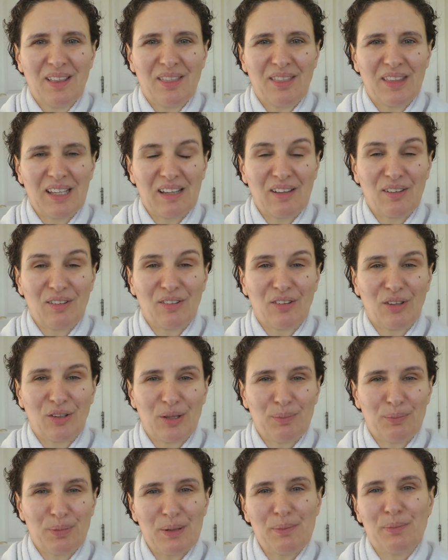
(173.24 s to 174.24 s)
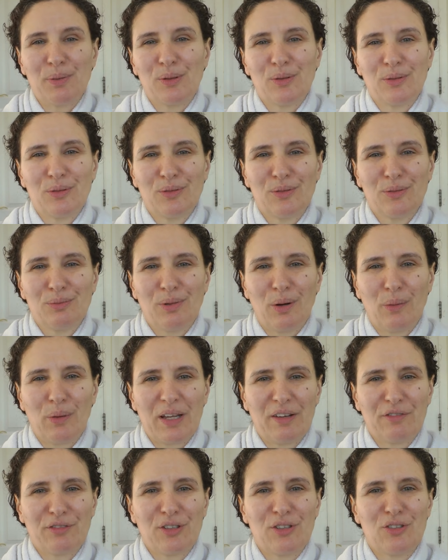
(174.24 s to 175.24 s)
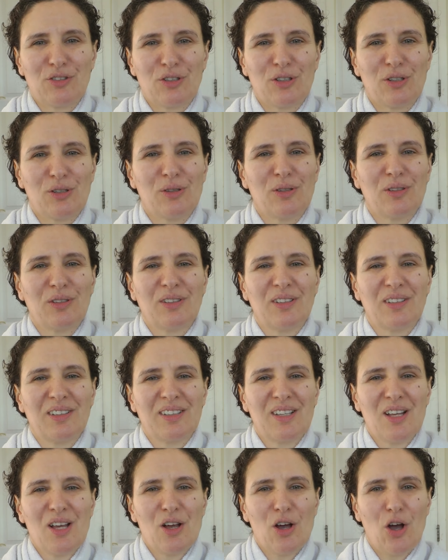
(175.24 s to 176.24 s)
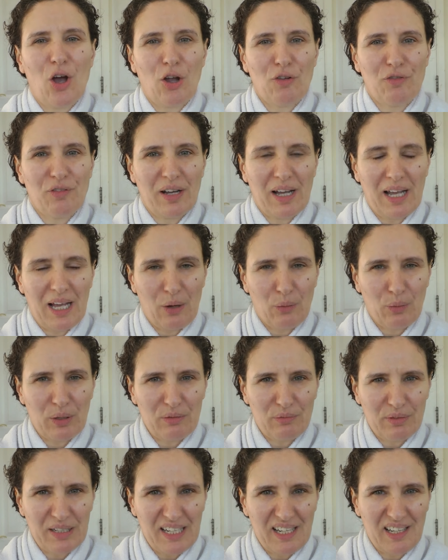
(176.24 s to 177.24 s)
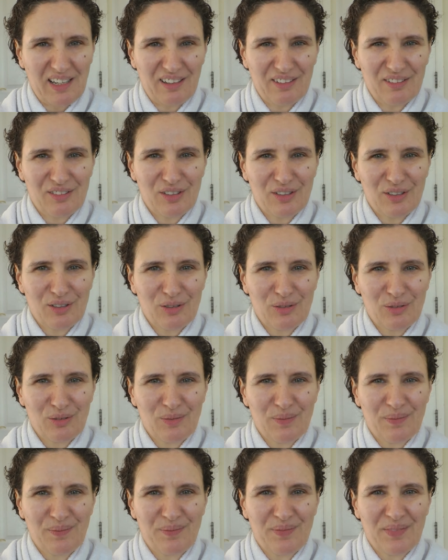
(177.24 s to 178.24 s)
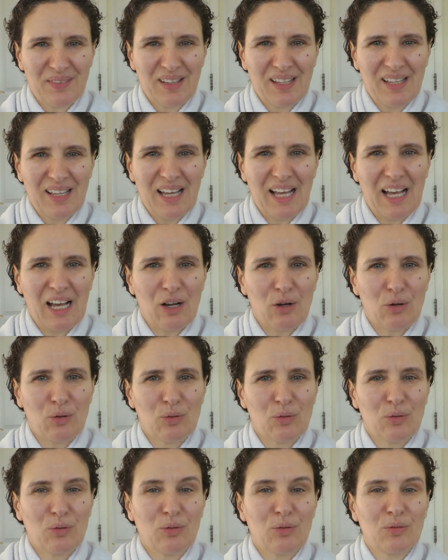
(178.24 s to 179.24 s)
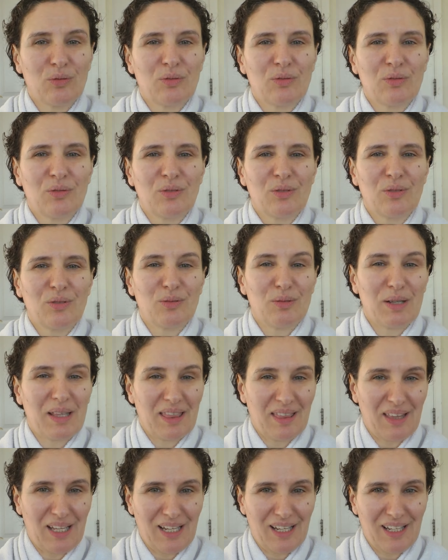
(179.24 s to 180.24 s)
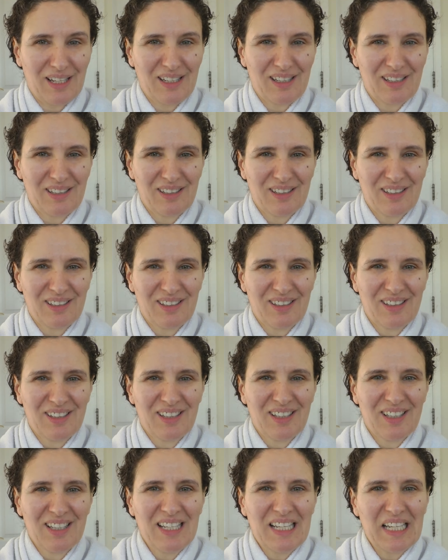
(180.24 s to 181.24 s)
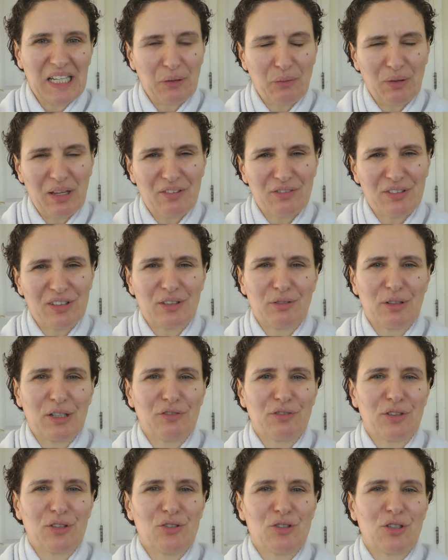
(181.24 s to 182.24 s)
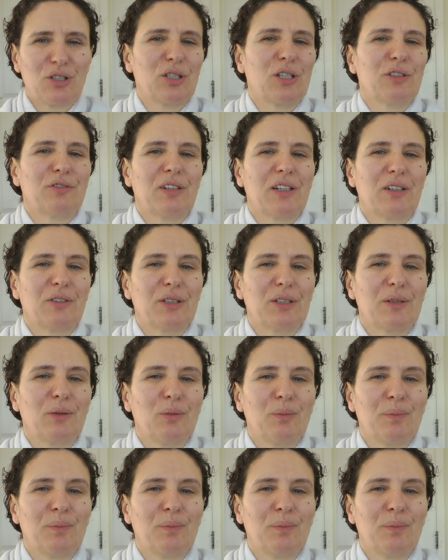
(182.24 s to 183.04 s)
things, other people, but we have control over how we react, how we think. We have a degree of control of our